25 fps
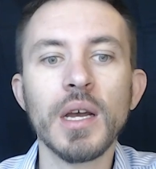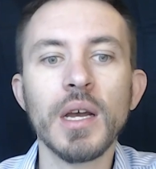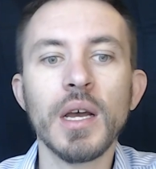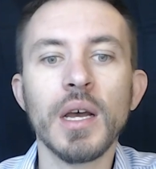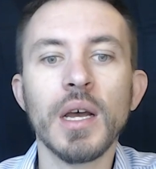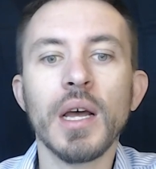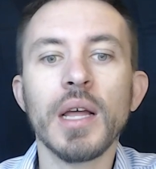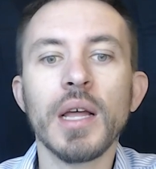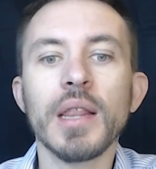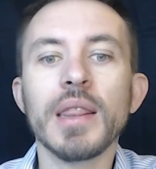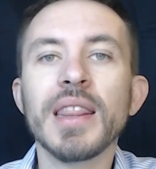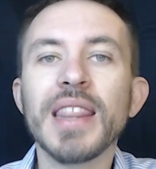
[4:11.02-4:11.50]

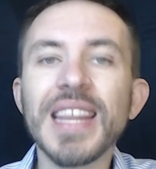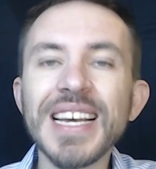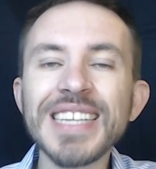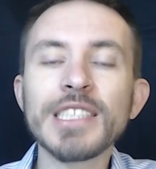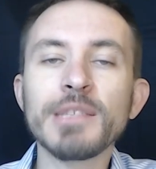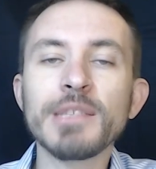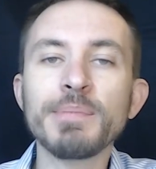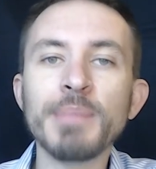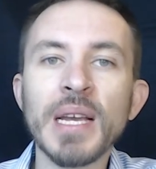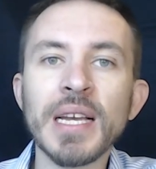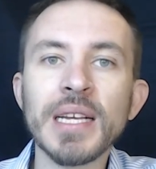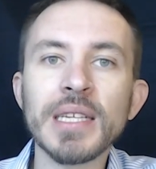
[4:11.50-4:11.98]
This
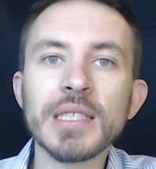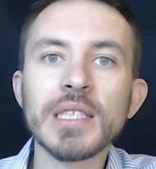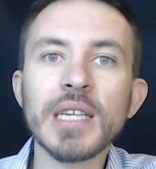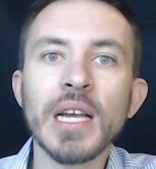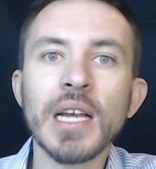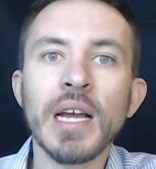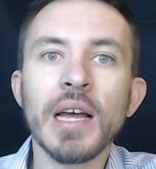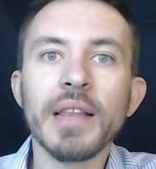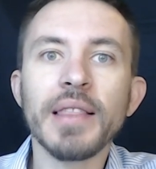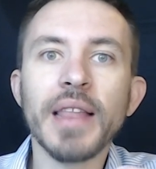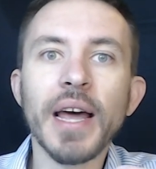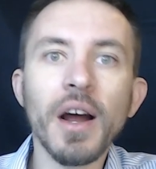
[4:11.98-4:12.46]
means
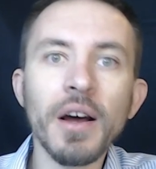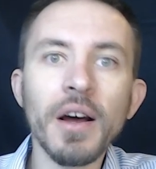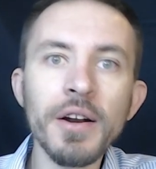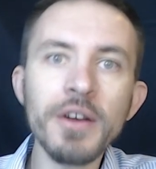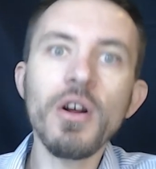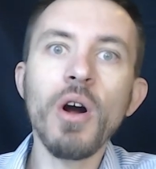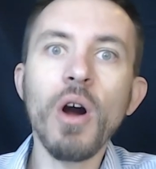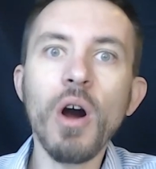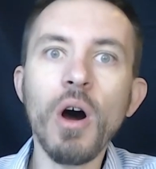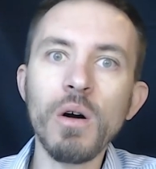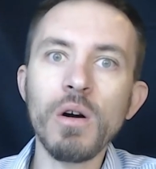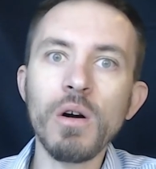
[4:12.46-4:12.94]
that
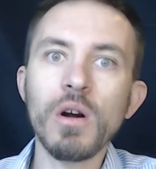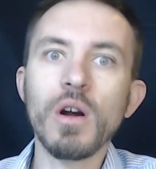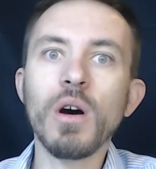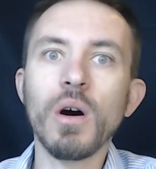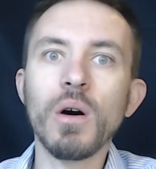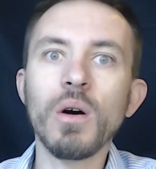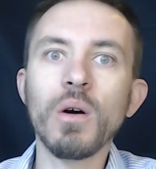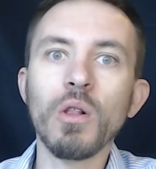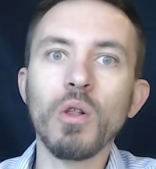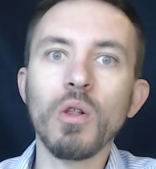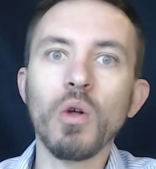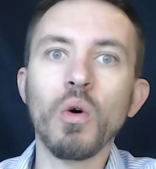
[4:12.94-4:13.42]
under Hong
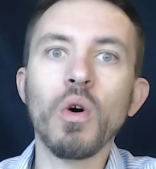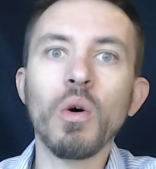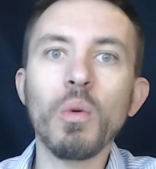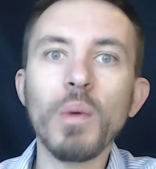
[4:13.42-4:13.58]
Kong law,